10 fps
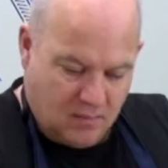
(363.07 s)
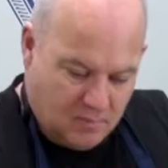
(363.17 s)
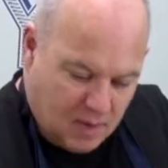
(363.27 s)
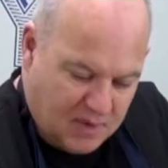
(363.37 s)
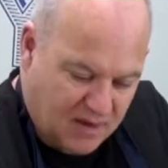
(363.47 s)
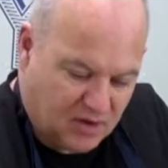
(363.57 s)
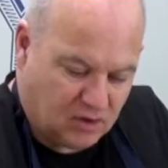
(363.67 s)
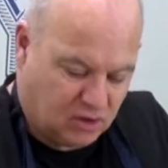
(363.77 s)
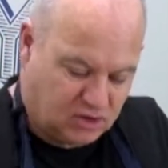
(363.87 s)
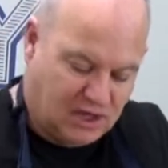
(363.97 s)
Maybe if you're
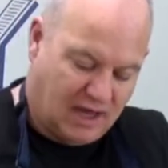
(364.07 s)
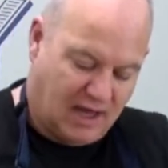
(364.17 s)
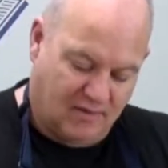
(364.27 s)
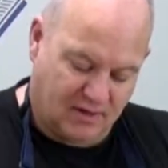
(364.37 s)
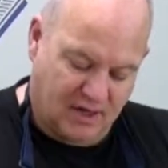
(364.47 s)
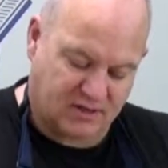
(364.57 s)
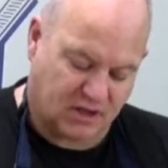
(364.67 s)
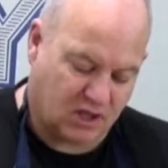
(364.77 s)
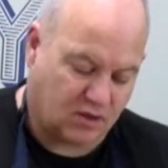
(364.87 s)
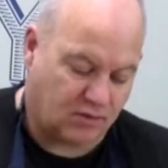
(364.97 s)
using a cleaver, yes, to
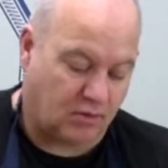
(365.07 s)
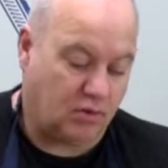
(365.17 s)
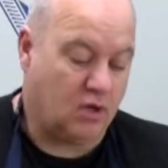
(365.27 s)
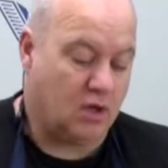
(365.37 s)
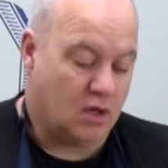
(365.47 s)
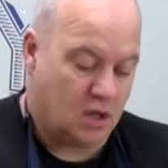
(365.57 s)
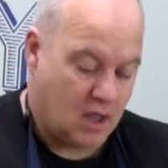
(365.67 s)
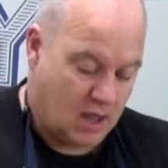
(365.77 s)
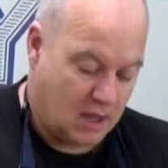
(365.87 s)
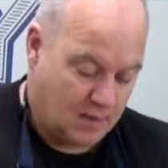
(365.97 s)
get through
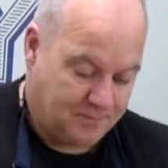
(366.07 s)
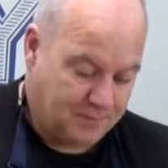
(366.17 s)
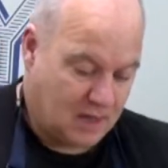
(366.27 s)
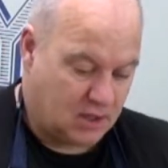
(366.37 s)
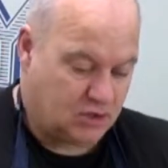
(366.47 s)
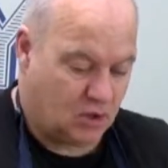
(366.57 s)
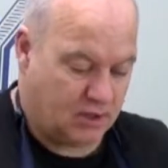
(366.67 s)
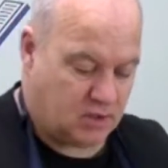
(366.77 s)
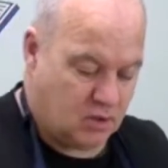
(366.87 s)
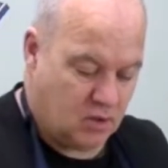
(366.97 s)
a
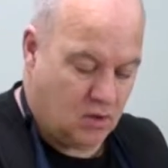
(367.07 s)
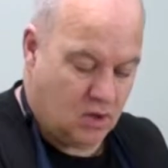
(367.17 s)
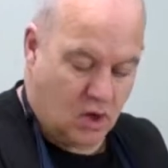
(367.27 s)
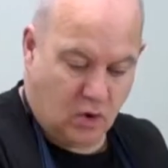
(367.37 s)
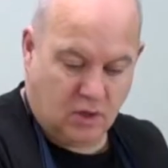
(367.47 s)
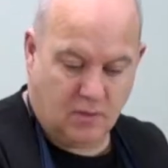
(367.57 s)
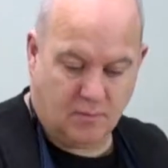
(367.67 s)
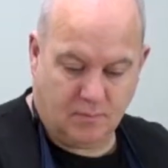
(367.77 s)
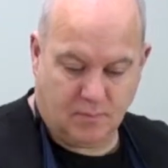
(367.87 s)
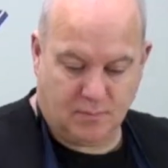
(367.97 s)
joint on a
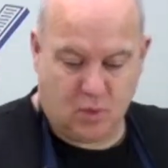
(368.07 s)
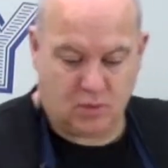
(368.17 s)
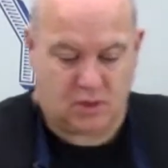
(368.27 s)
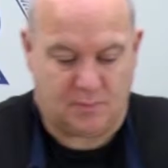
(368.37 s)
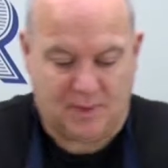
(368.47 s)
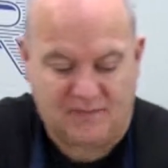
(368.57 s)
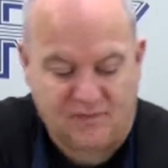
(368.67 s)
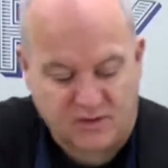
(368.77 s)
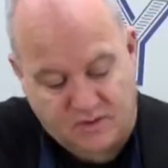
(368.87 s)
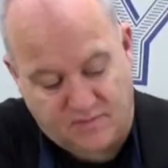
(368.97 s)
bone on the beef
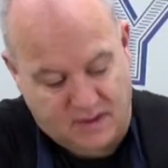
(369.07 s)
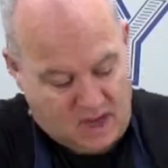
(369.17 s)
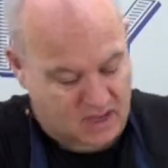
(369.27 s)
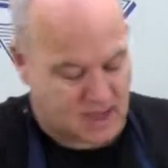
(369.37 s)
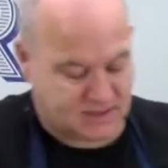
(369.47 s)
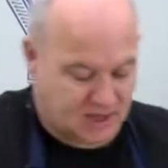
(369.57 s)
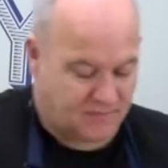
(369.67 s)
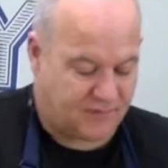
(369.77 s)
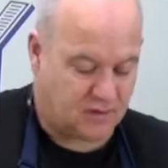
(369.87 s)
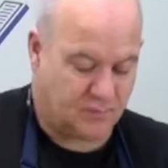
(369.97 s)
or something like that, that's
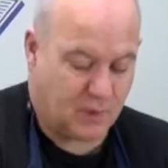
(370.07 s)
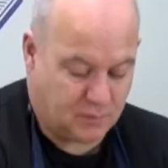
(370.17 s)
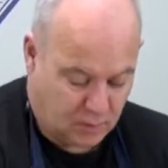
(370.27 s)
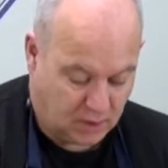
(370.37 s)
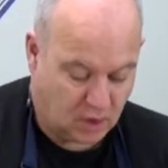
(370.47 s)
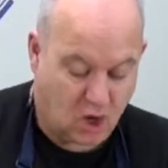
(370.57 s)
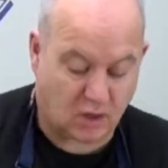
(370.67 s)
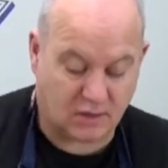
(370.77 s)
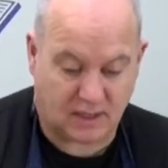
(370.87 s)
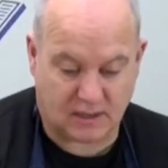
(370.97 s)
different. But when you're
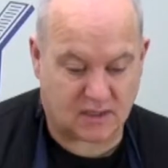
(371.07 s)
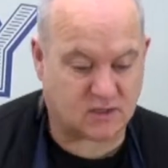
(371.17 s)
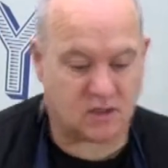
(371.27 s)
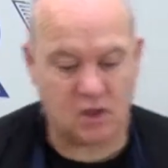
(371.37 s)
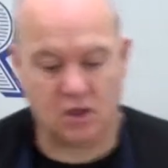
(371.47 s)
cutting like this,